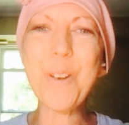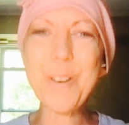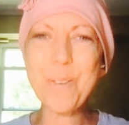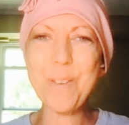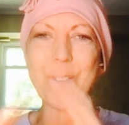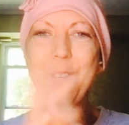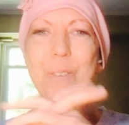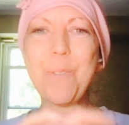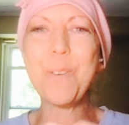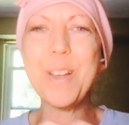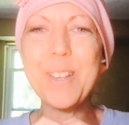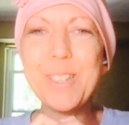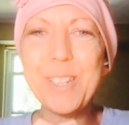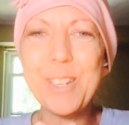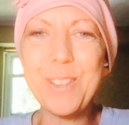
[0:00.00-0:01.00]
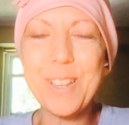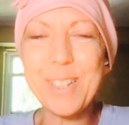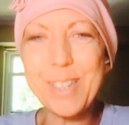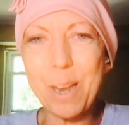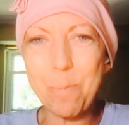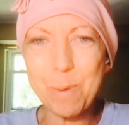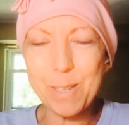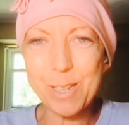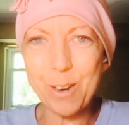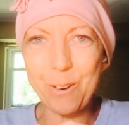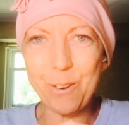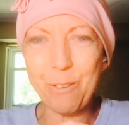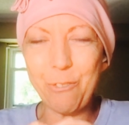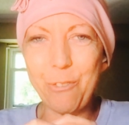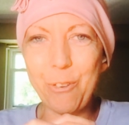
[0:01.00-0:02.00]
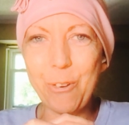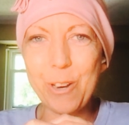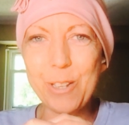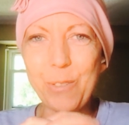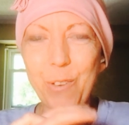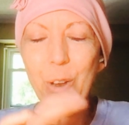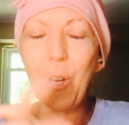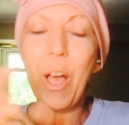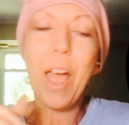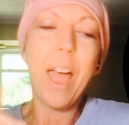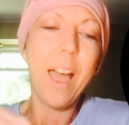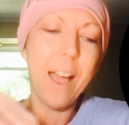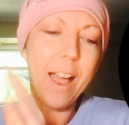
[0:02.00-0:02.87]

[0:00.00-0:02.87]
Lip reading: Welcome everyone to this episode of Food is Fuel.